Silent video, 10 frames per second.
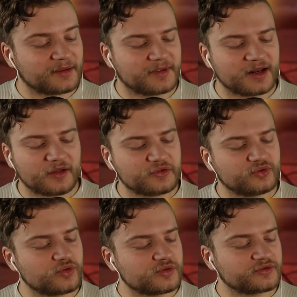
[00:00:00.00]
But other
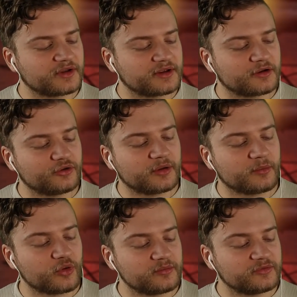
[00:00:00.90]
tools include a
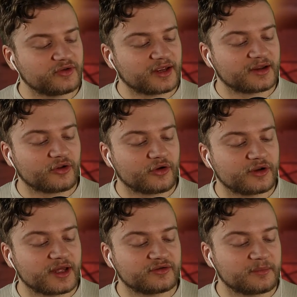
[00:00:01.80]
broomstick
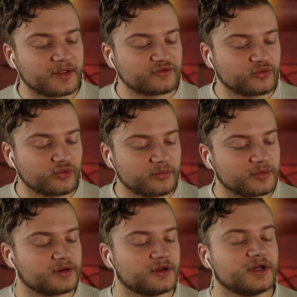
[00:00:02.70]
known as a besom,
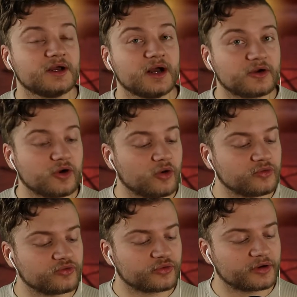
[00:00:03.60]
a
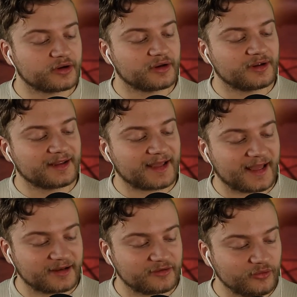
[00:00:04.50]
cauldron,
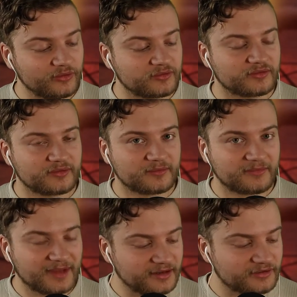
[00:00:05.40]
candles,
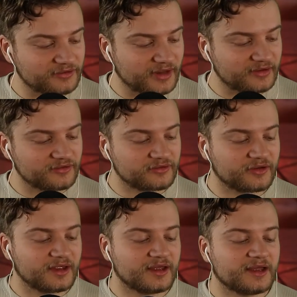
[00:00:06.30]
incense,
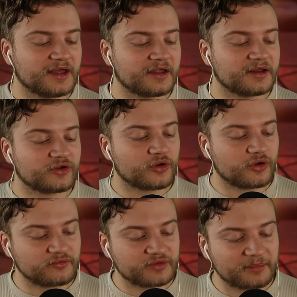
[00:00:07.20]
and a
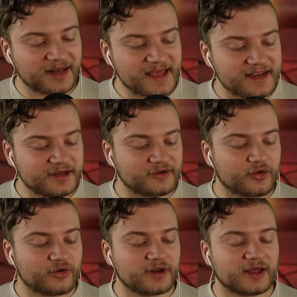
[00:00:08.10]
curved blade
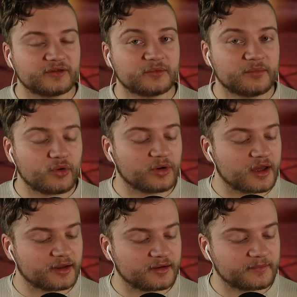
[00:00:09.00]
known as a
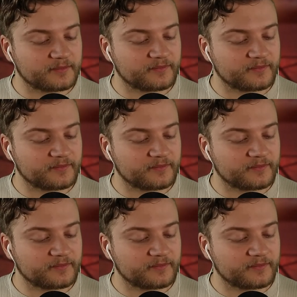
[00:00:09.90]
bowline.